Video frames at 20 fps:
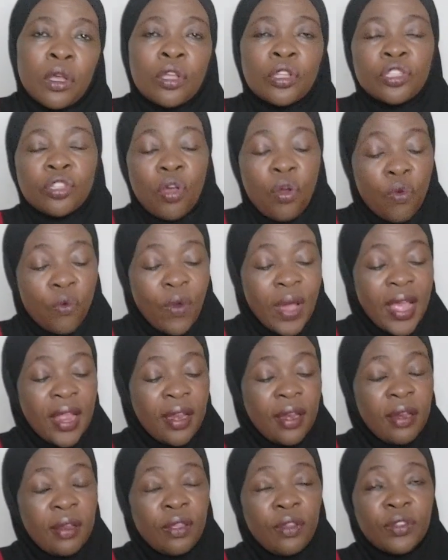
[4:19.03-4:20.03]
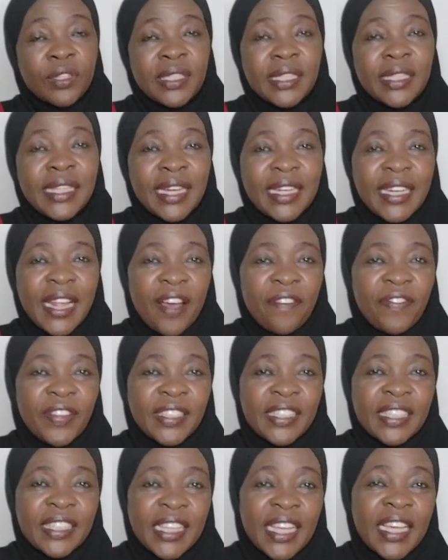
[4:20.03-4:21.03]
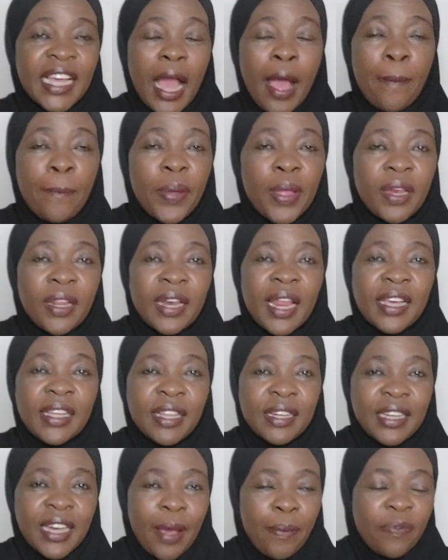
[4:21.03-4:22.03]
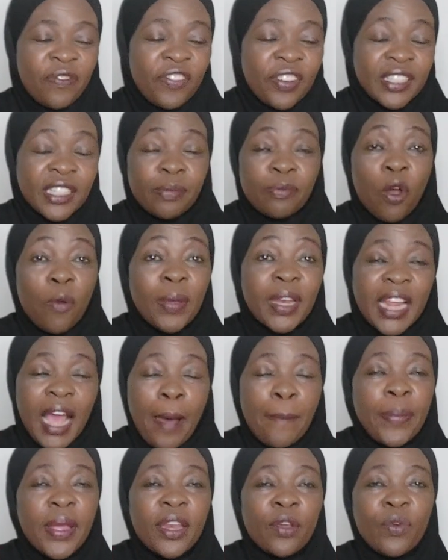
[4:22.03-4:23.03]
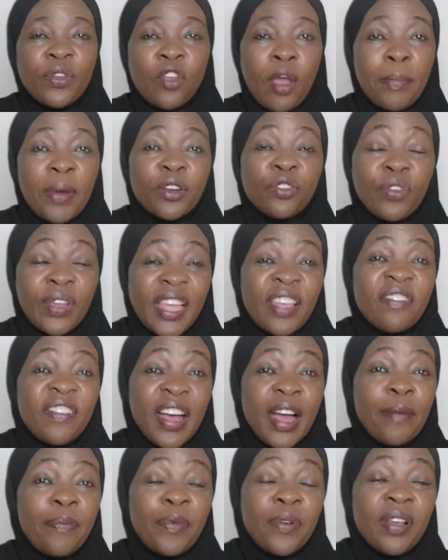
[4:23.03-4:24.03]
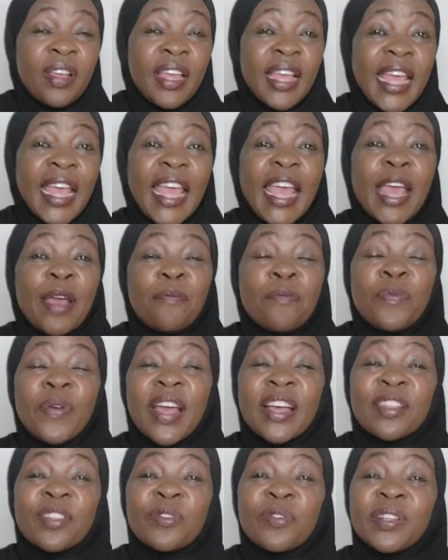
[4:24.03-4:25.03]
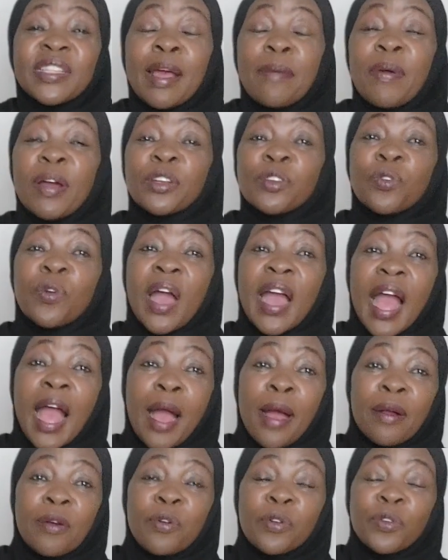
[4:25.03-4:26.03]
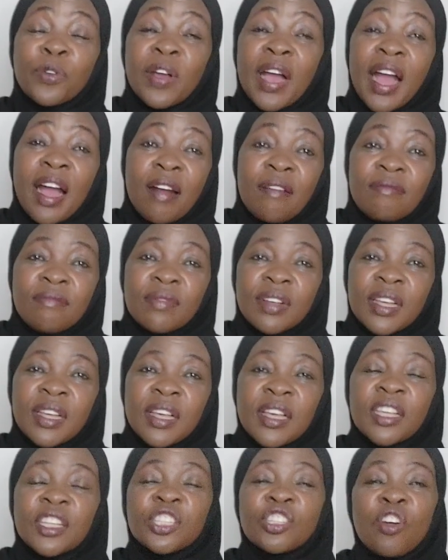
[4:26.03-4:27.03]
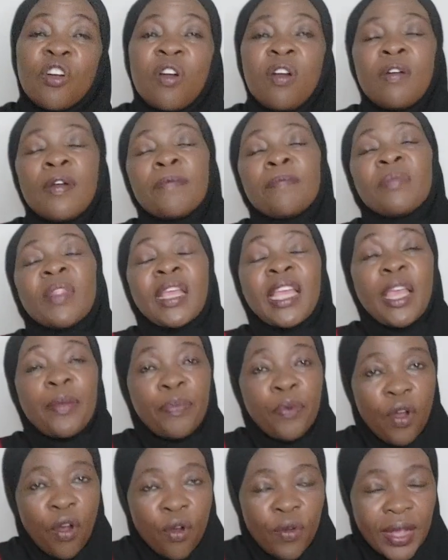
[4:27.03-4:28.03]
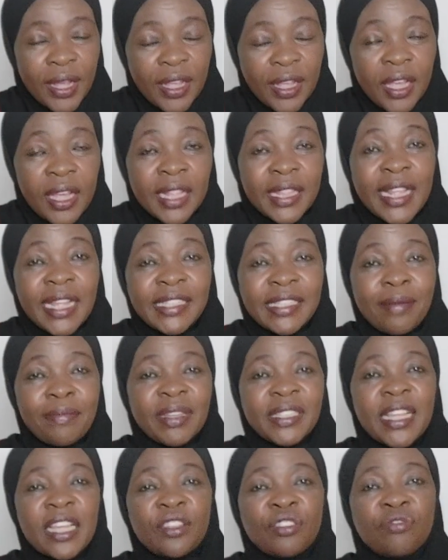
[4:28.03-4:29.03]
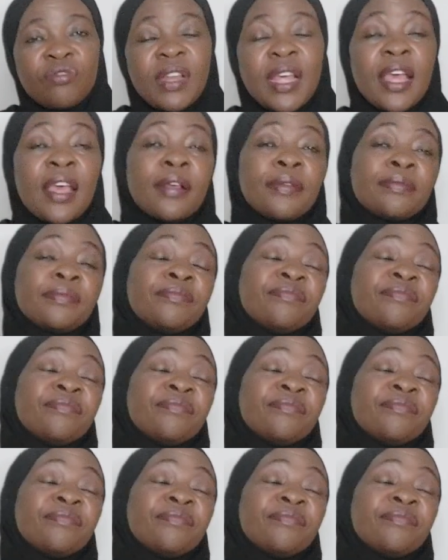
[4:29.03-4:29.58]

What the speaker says: So when you see the toughest thing happening, like the toughest moment happening when you're about to give up, a breakthrough is about to come. So keep going. That's the message today.